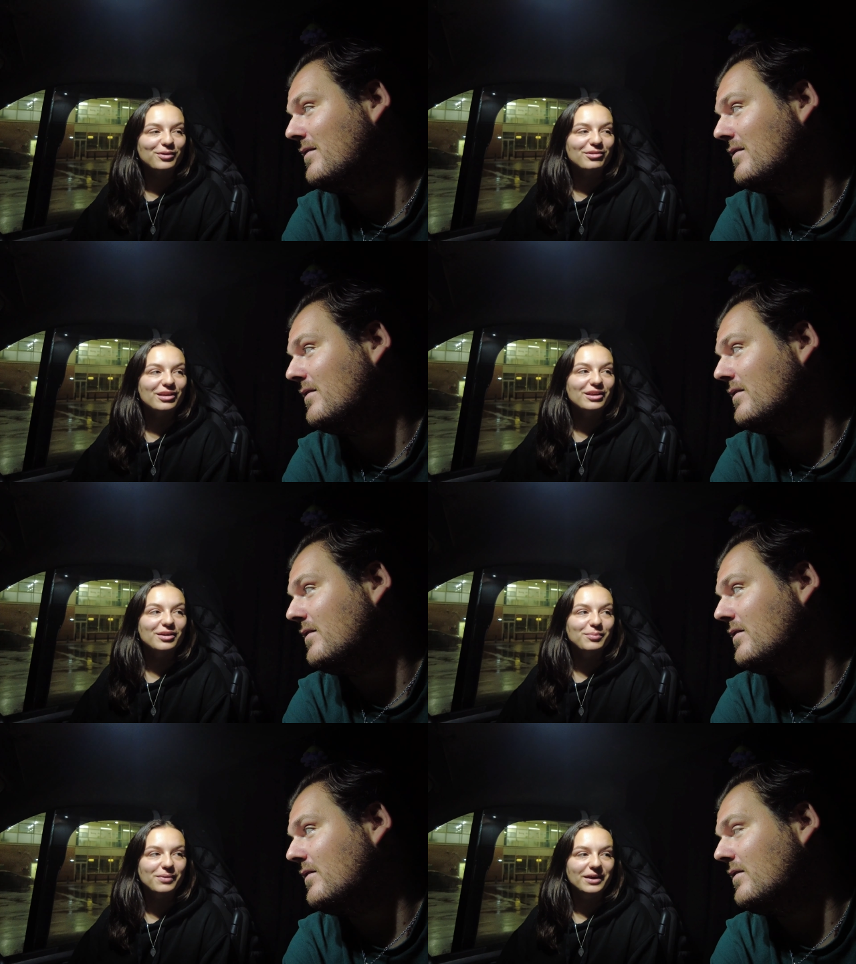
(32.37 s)
Speaker 1: because I needed
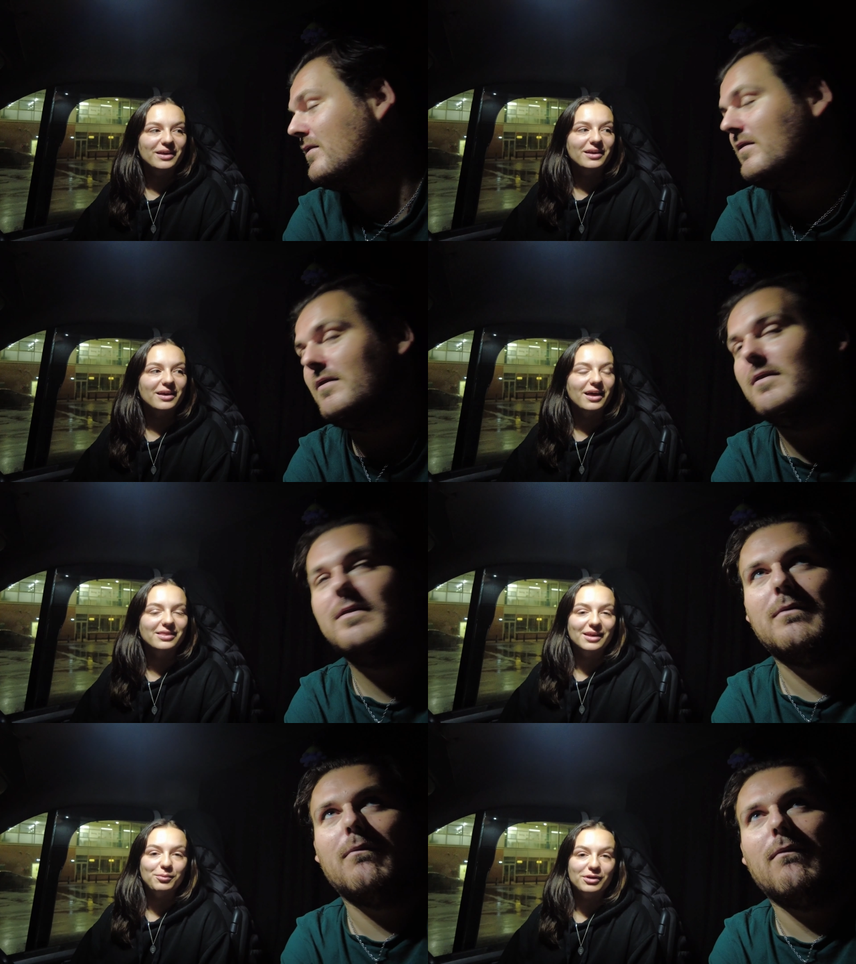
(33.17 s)
a pee,
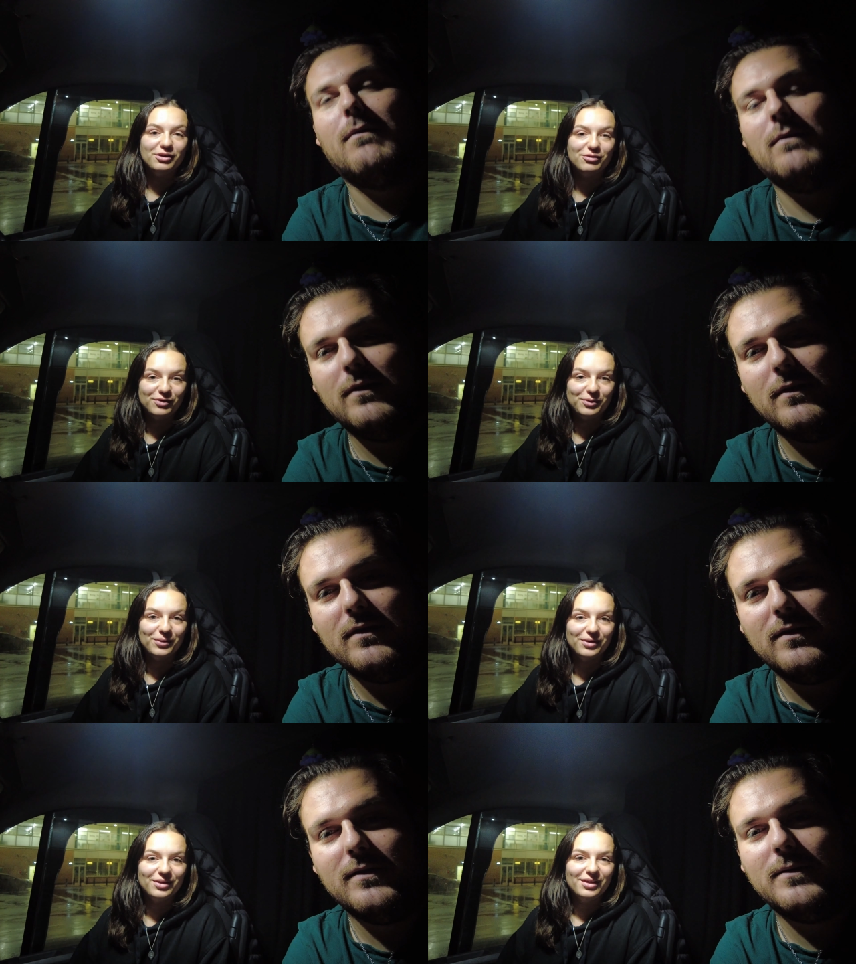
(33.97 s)
and then we need
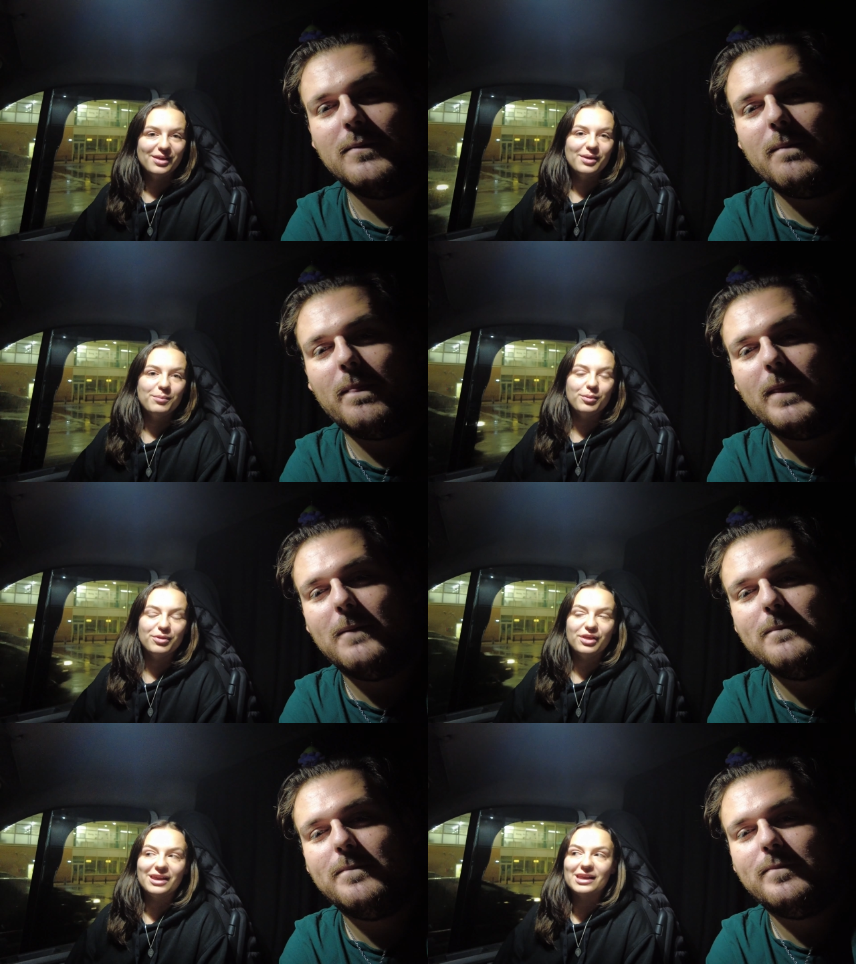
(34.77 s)
fuel. But we're
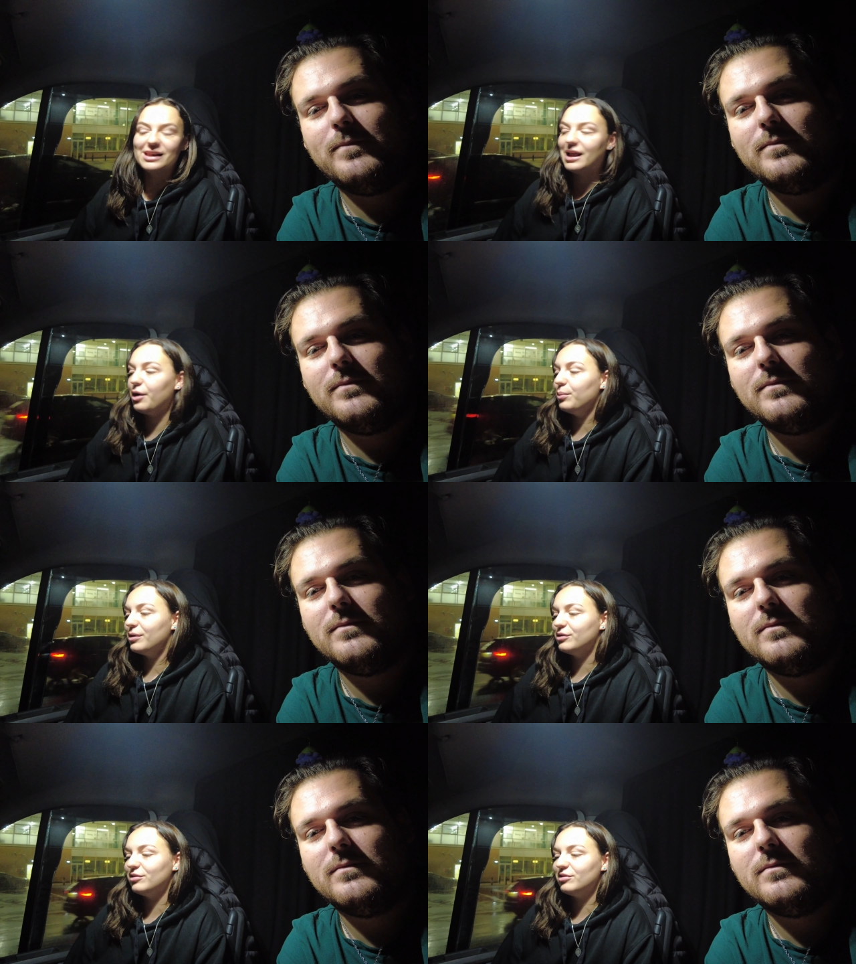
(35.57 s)
thinking now
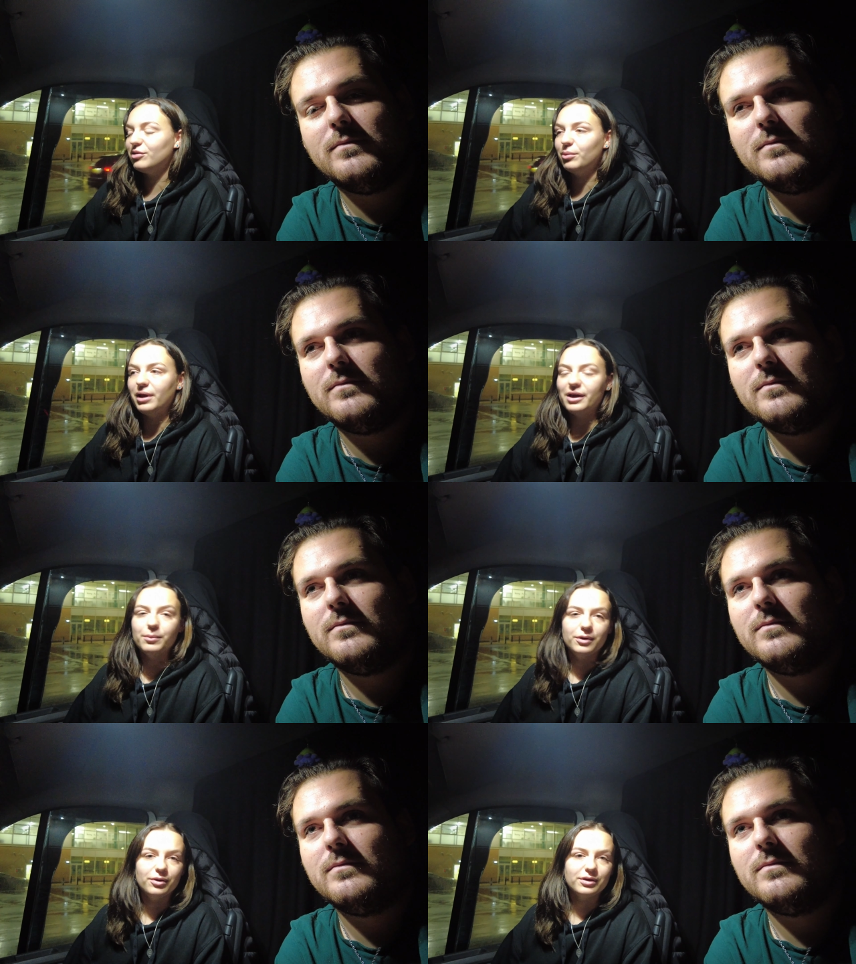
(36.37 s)
because it's so late
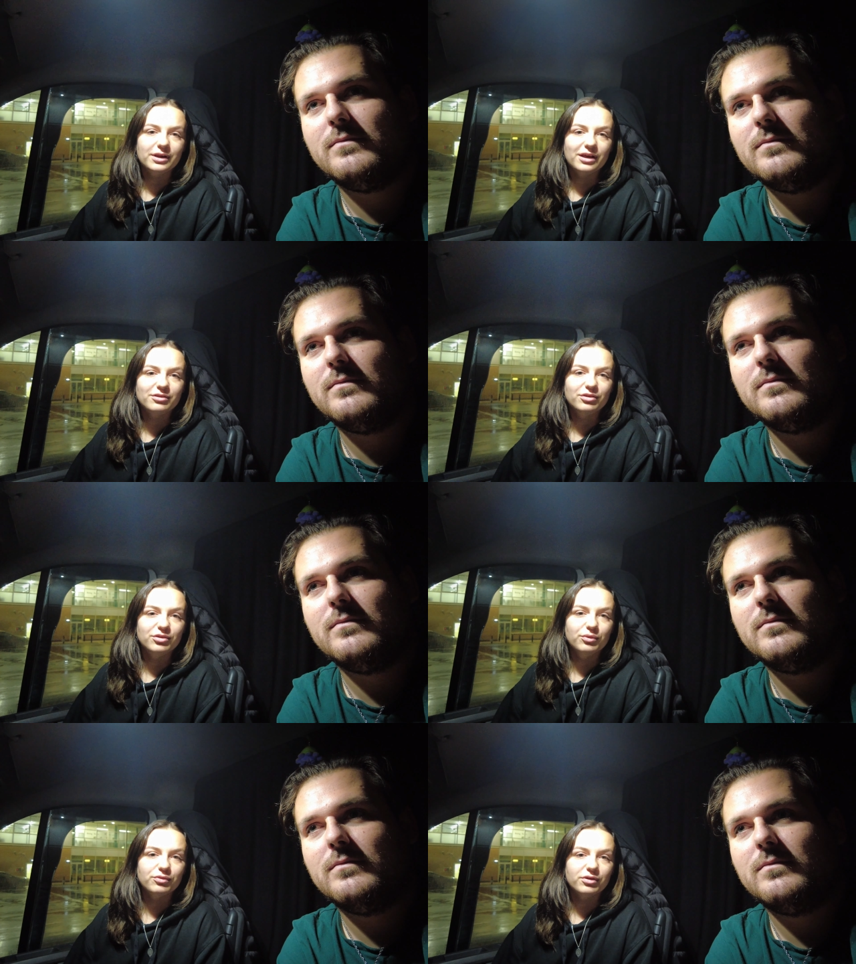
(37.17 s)
and we're not going to get to
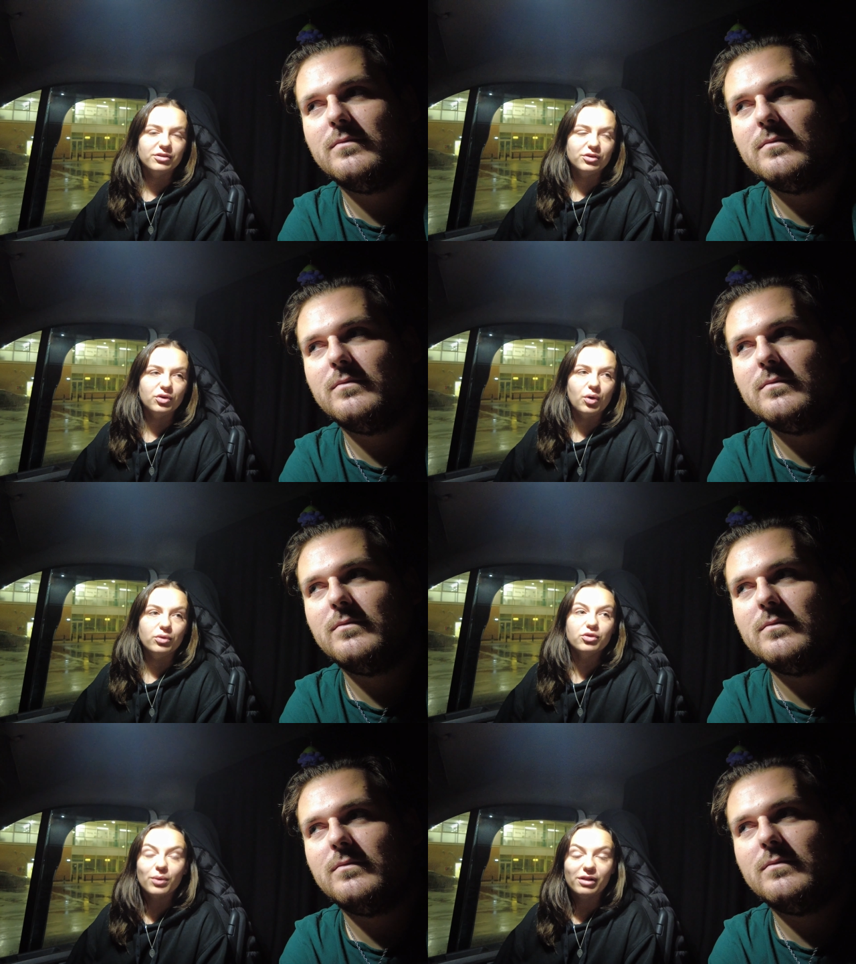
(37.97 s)
Dover until
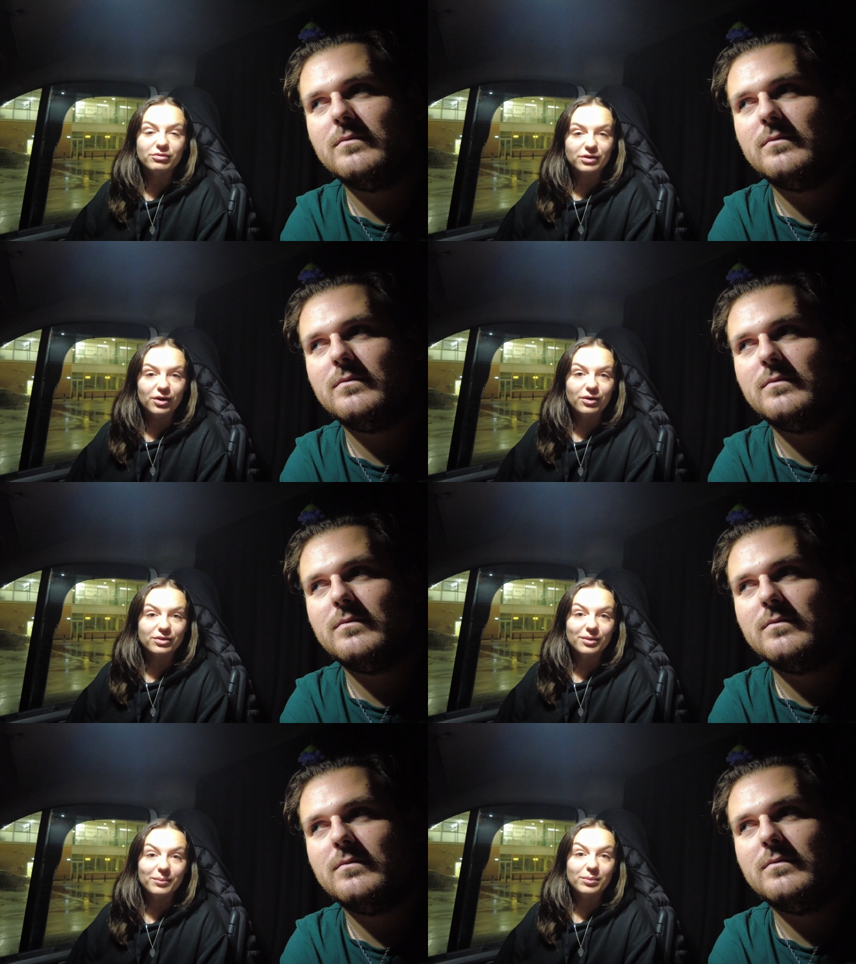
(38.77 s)
gone 12
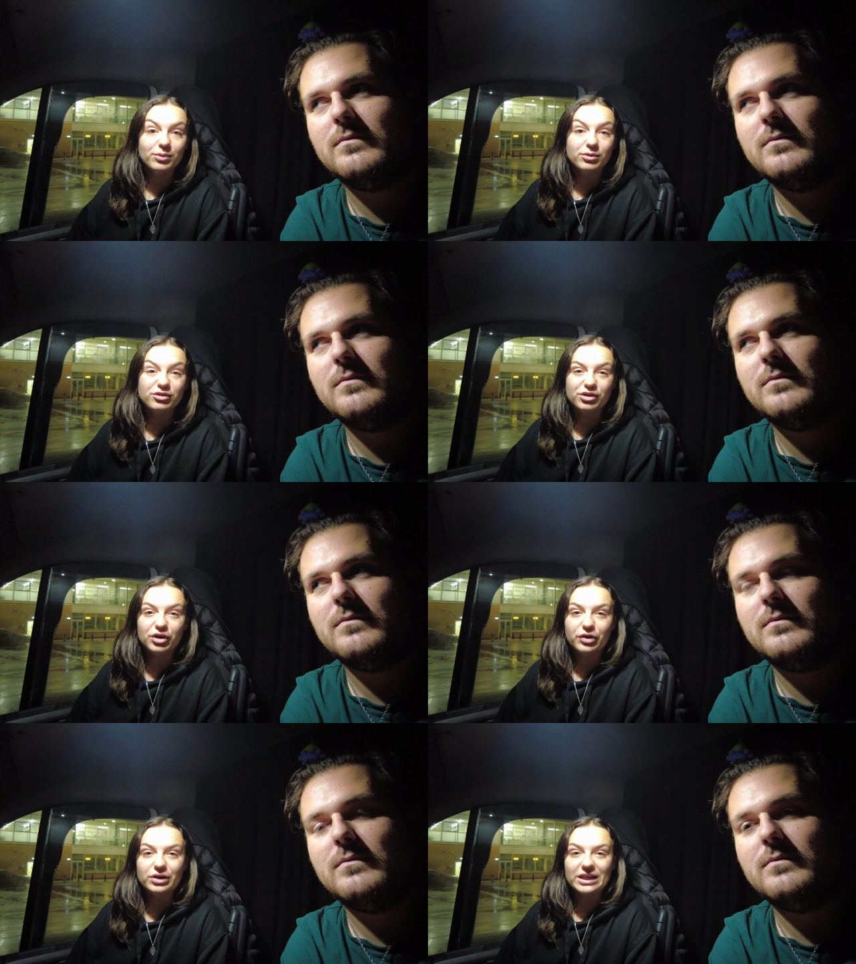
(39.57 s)
o'clock, That maybe we should
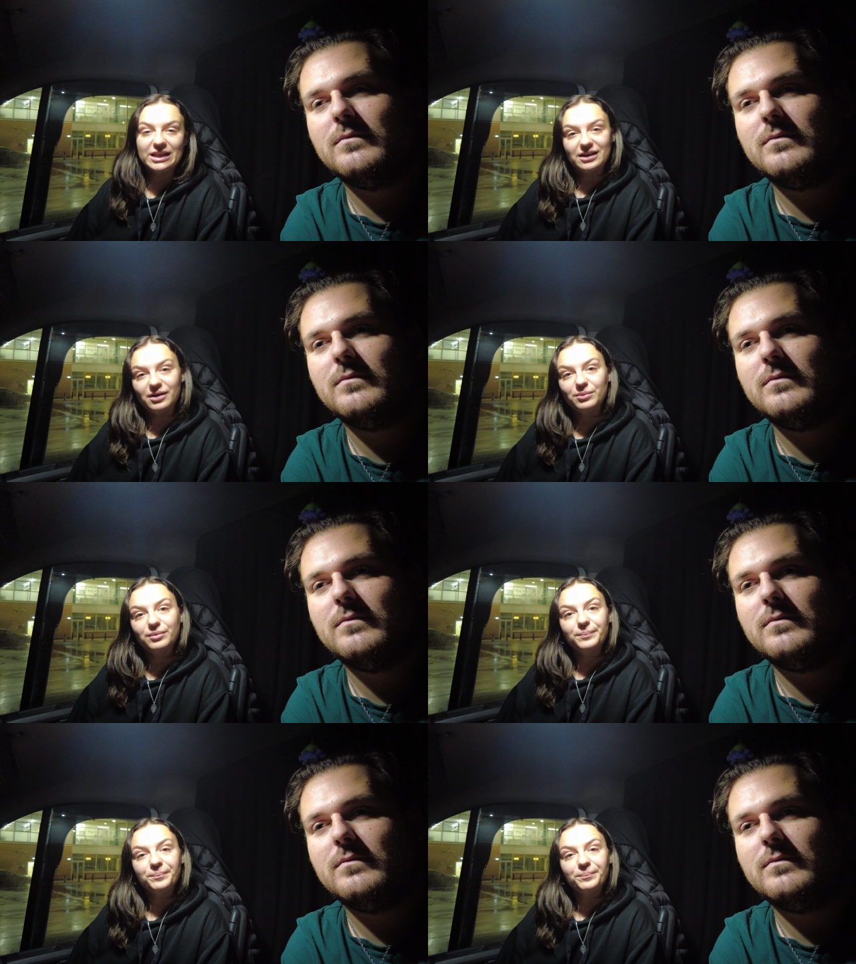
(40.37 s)
cook and eat now.